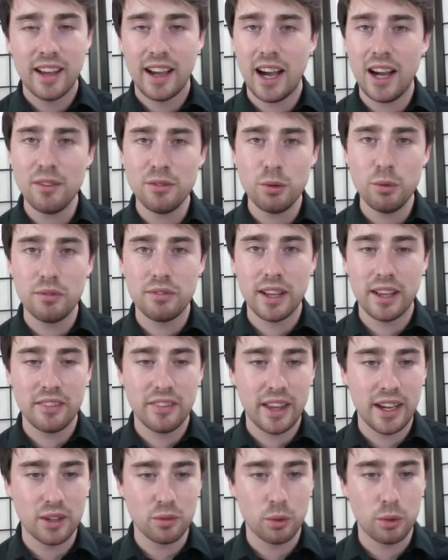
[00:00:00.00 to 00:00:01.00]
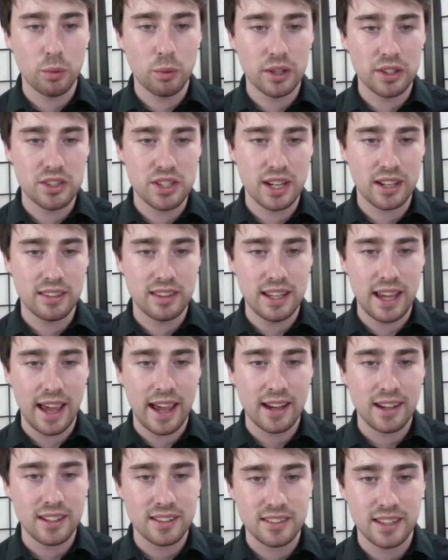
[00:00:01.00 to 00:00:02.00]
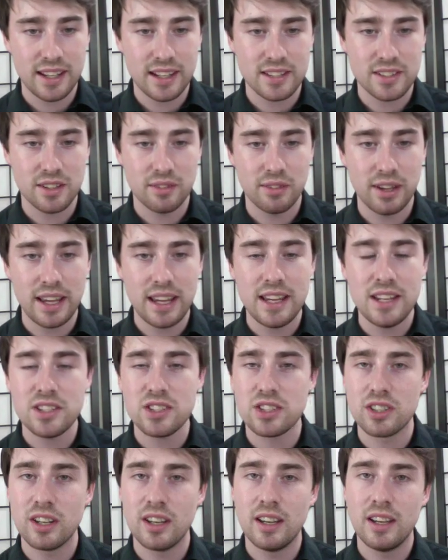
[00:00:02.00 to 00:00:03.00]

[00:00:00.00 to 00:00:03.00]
After we've done that, we want to check the anchor text of each